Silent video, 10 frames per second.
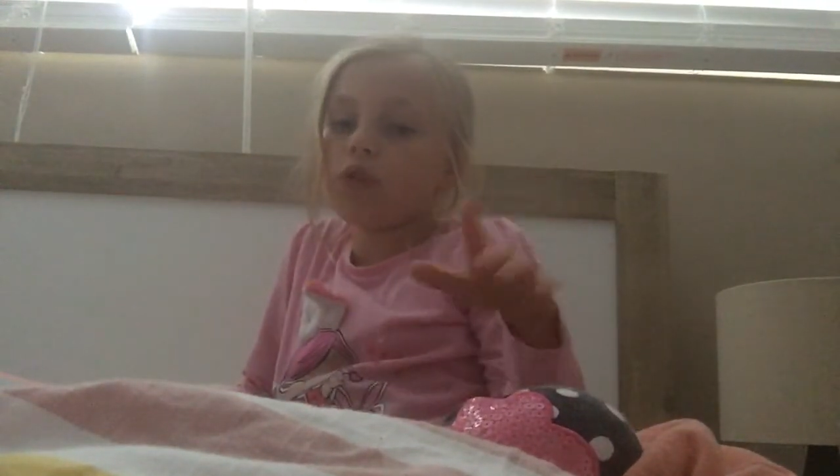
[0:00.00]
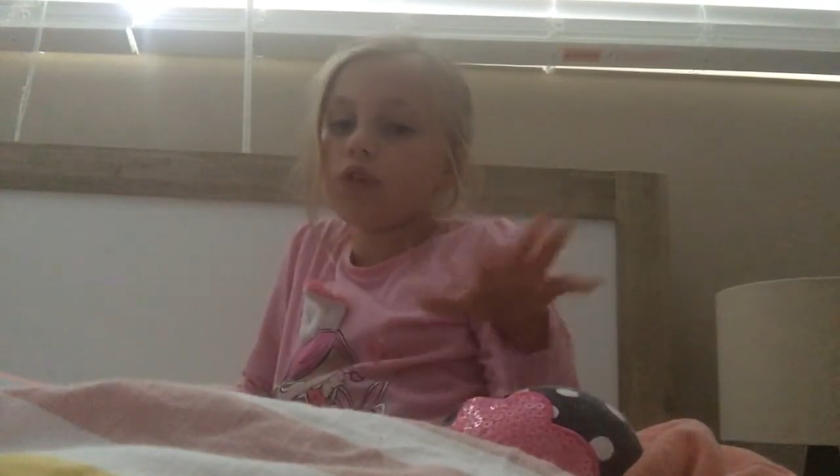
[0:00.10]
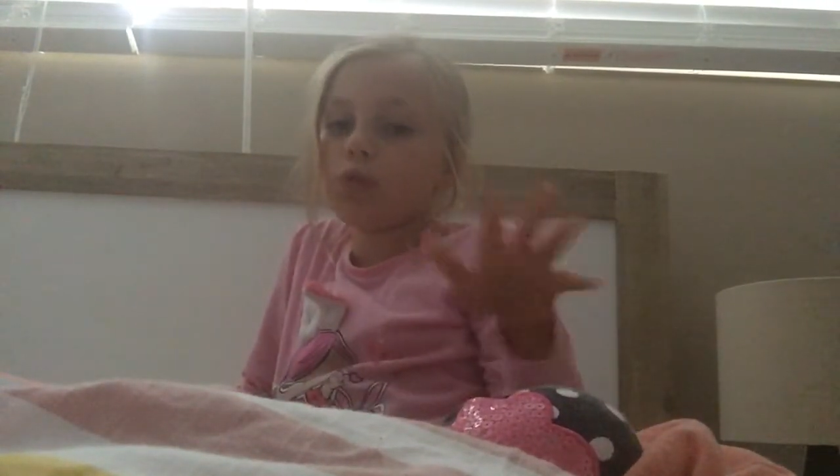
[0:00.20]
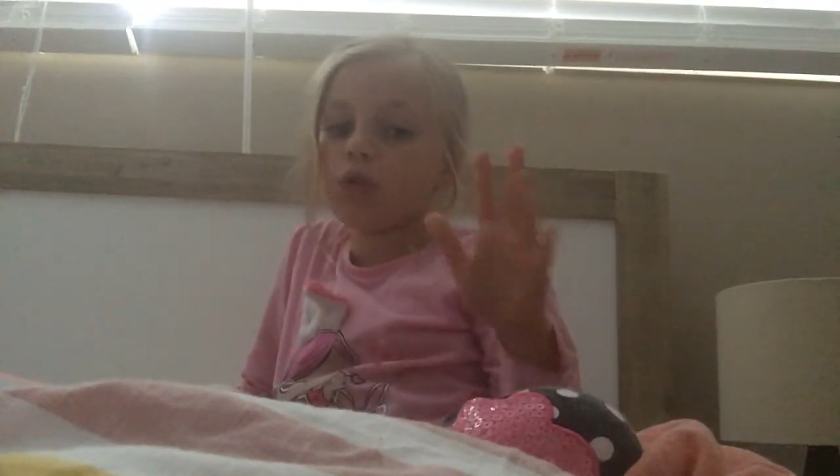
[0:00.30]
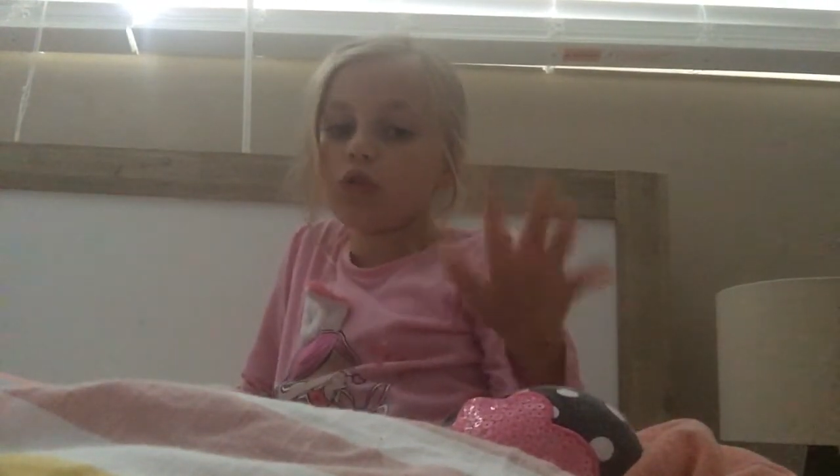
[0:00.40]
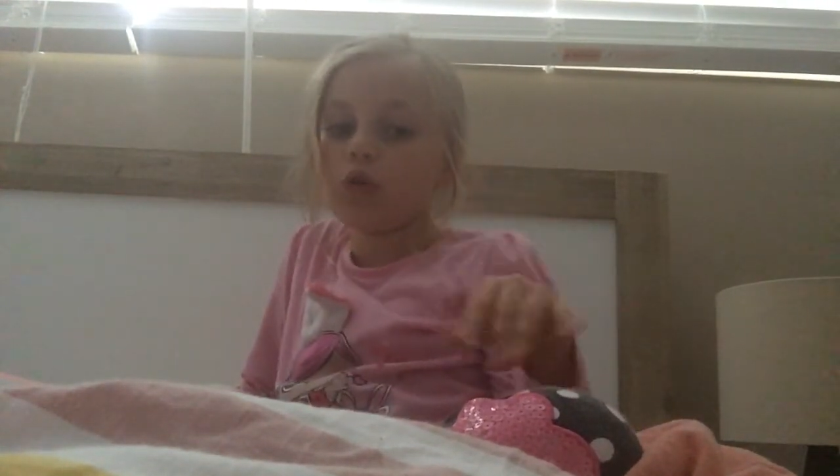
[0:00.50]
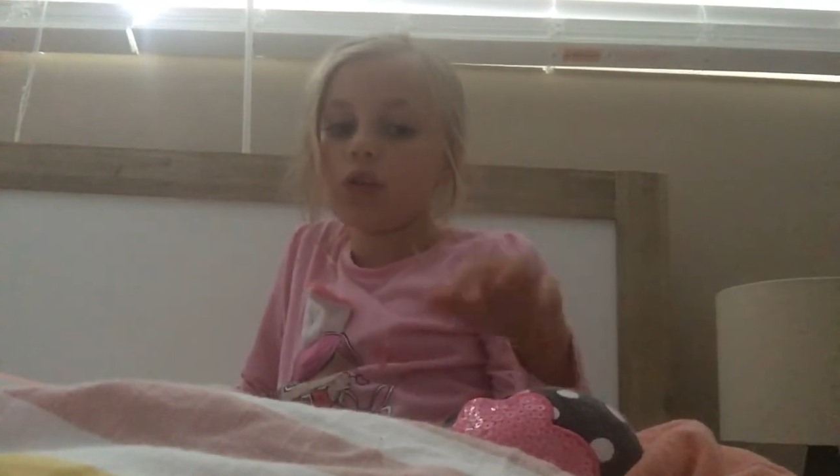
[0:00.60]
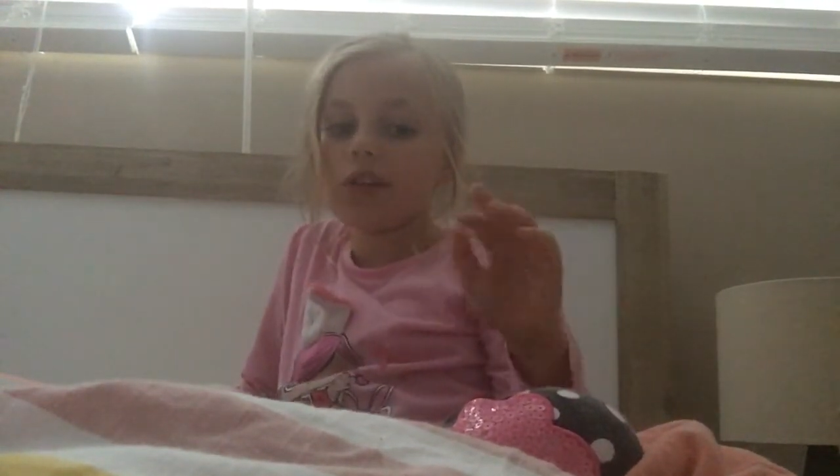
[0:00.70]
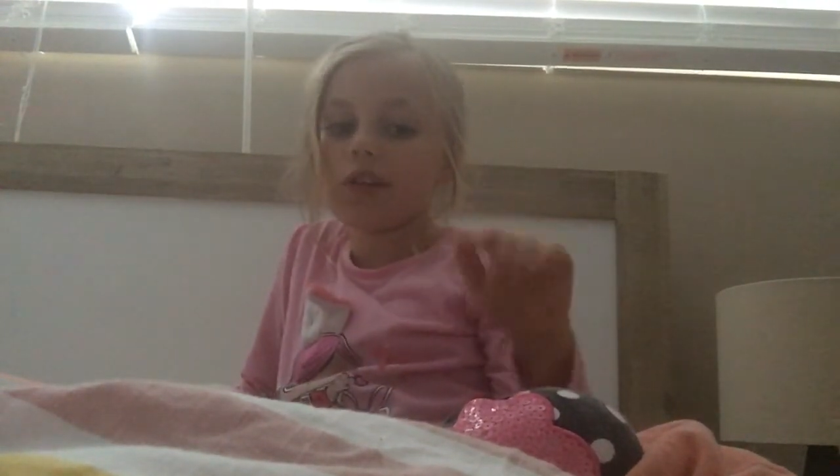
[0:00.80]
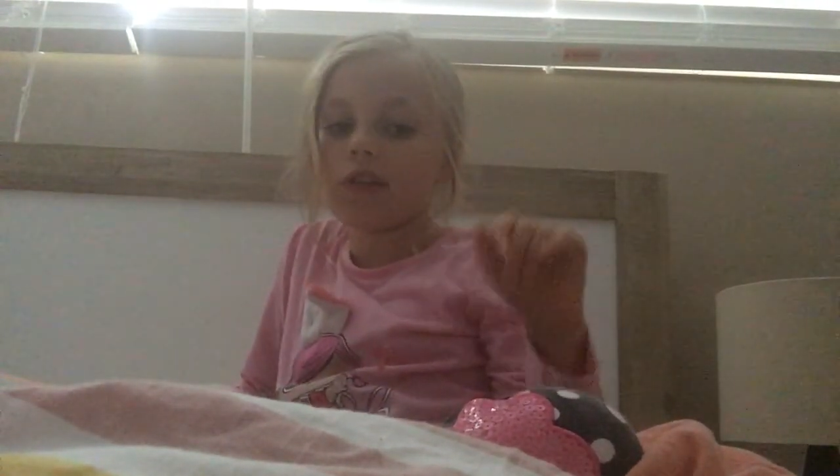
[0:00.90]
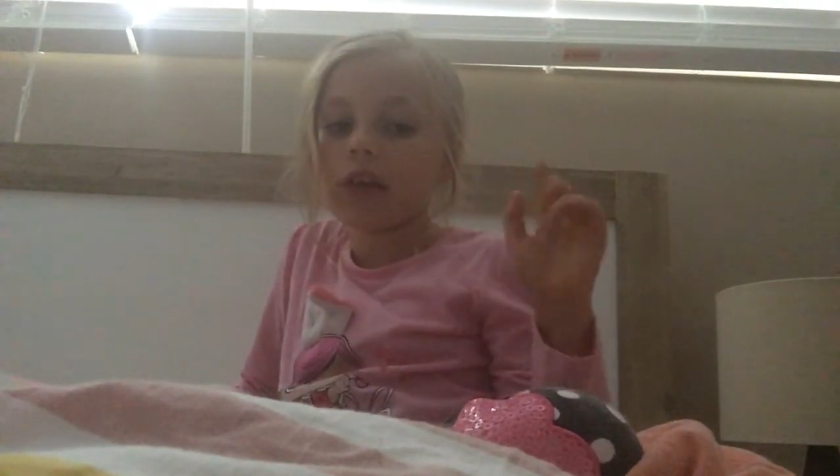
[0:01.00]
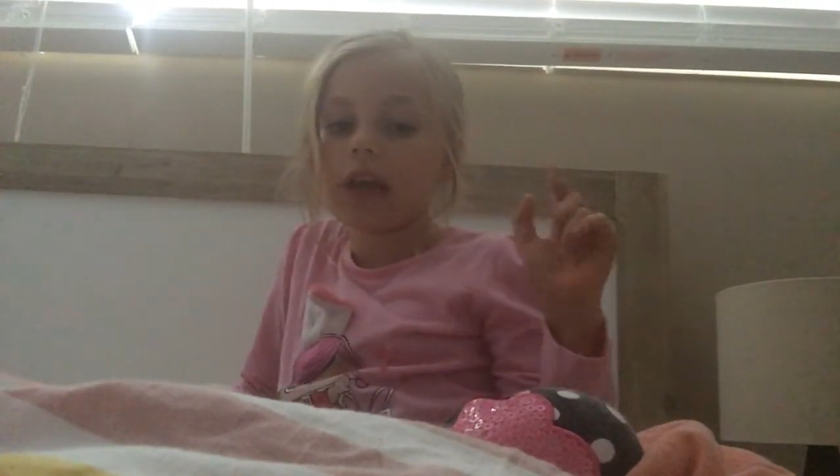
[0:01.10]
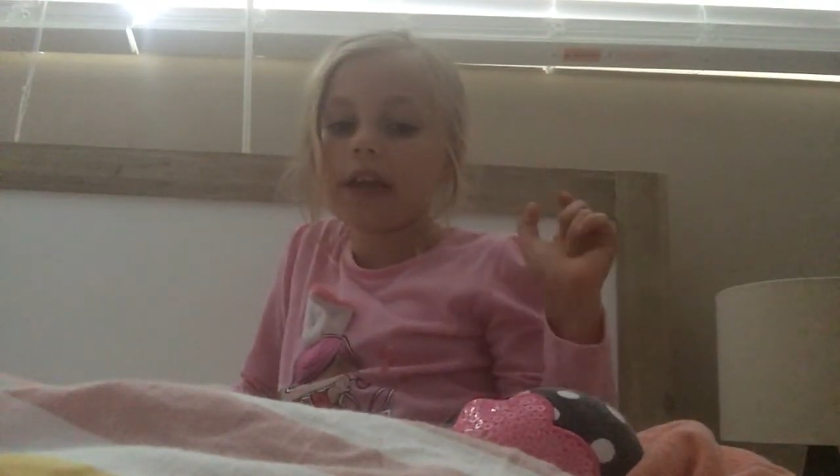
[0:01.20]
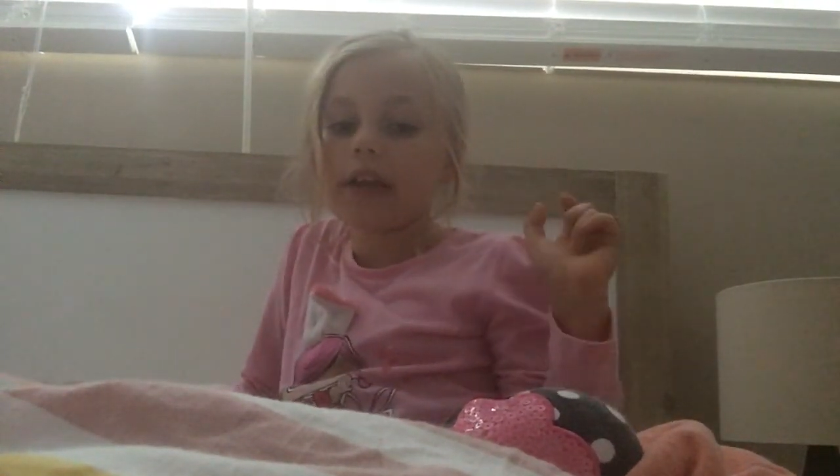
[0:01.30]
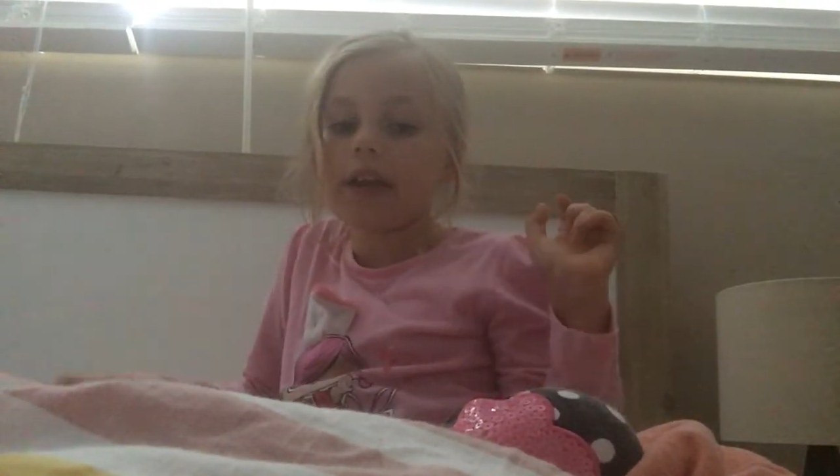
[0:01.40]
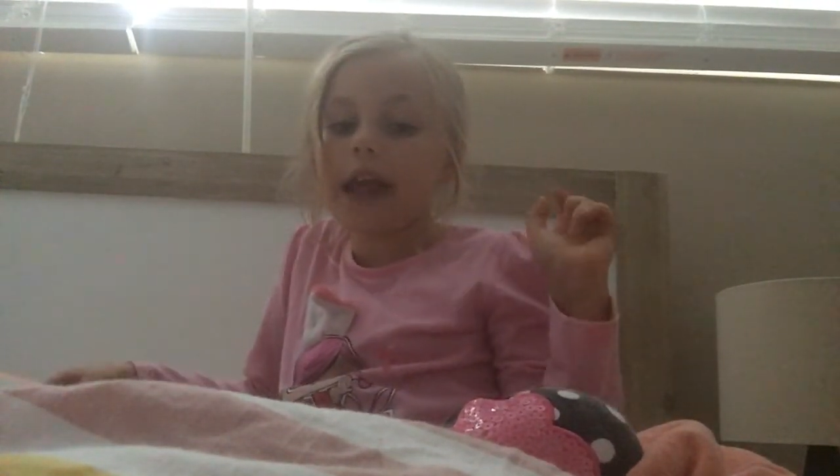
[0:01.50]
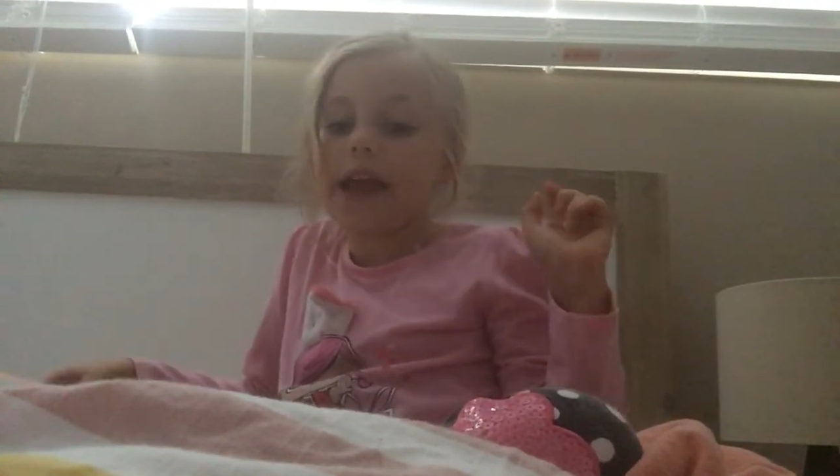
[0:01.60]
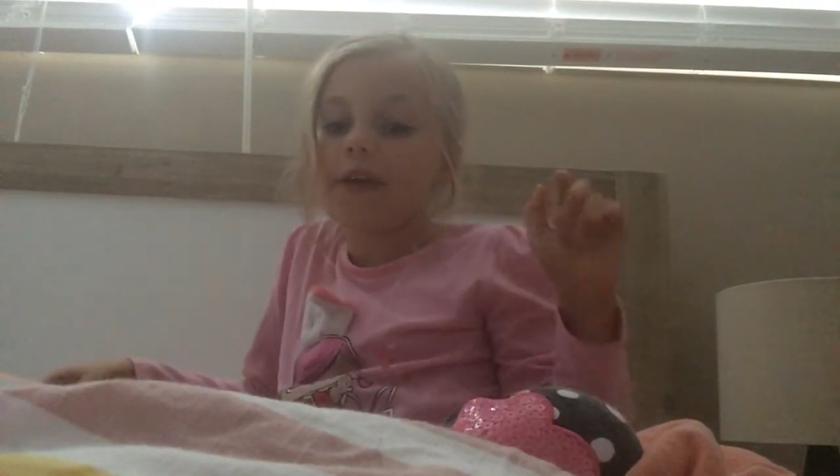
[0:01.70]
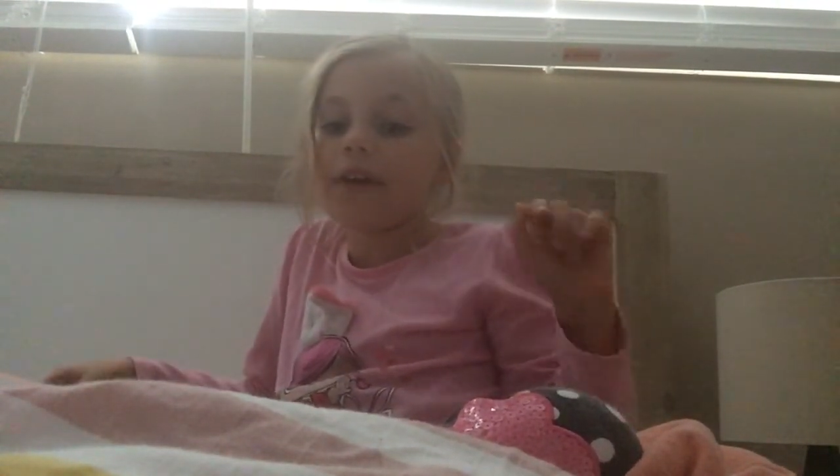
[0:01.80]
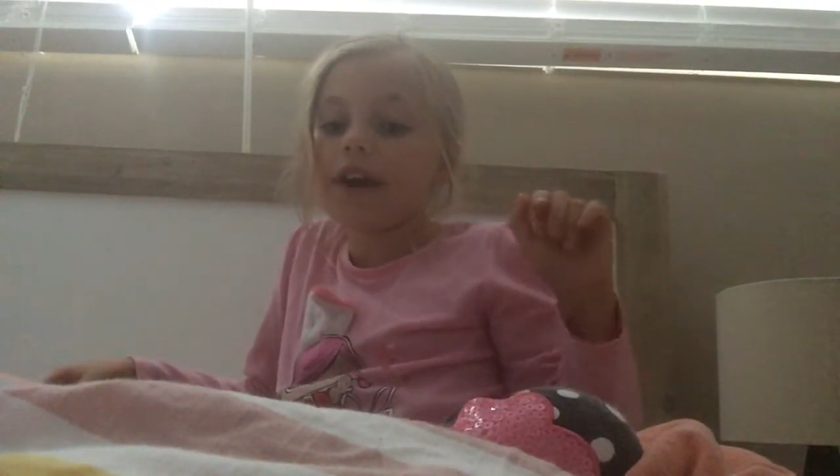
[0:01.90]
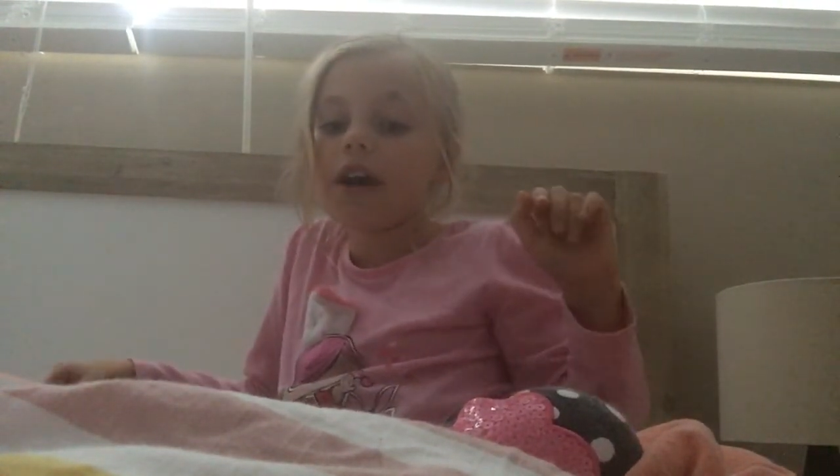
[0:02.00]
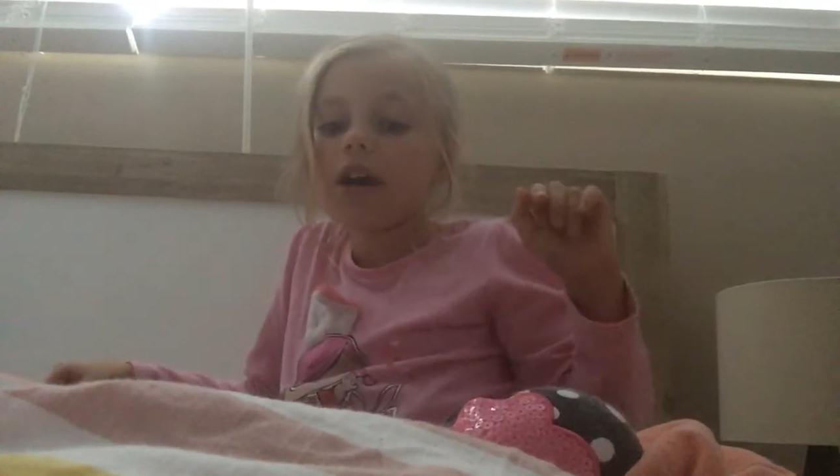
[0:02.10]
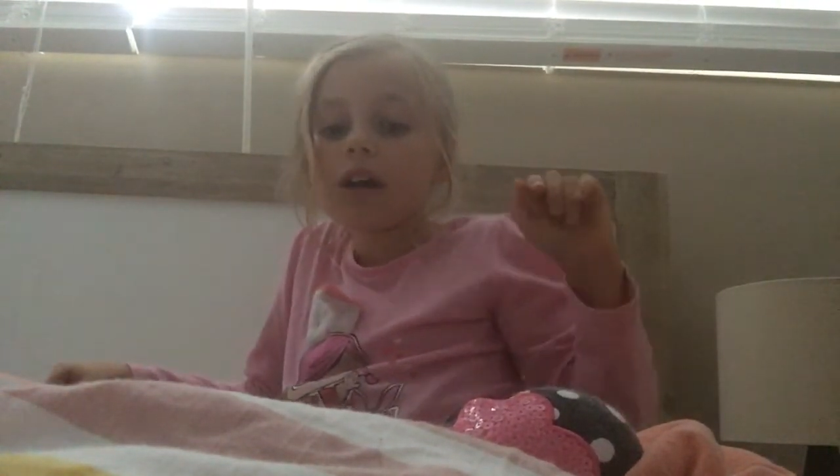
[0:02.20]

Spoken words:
into a short designated area,